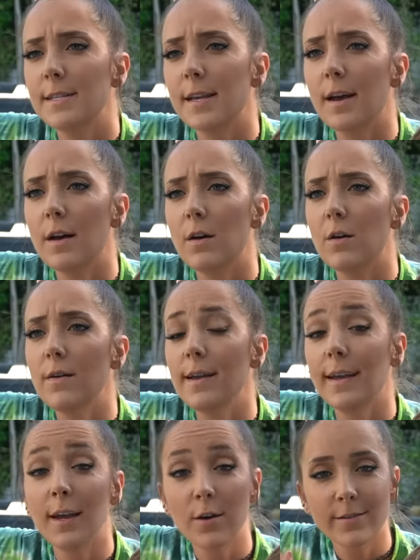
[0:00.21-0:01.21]
So
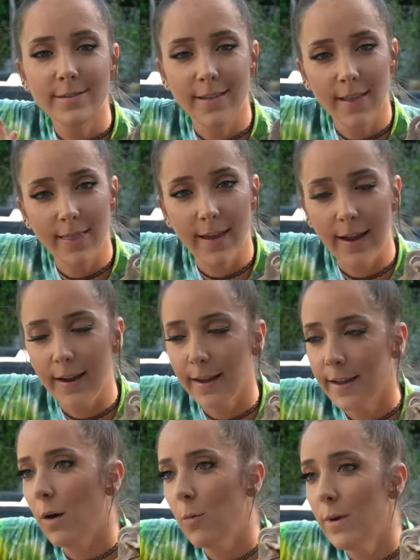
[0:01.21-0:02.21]
here's the thing.
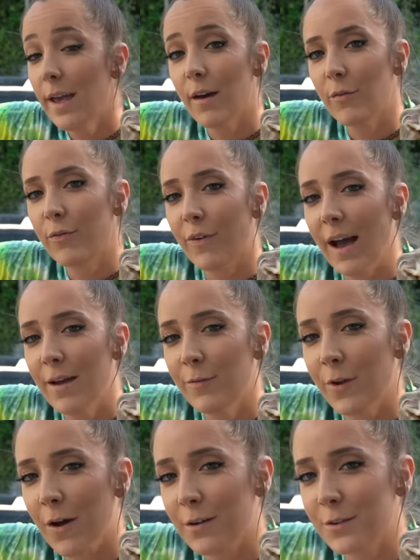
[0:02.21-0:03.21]
We have
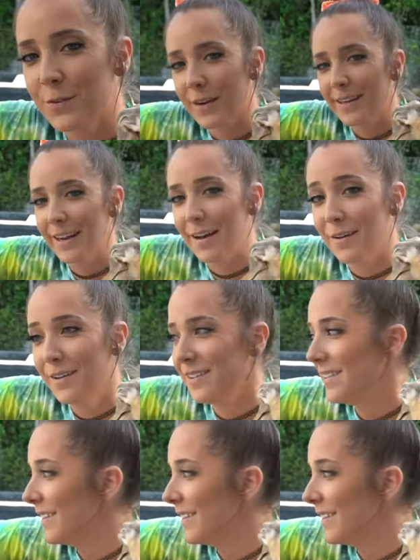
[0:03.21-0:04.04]
five dogs right now.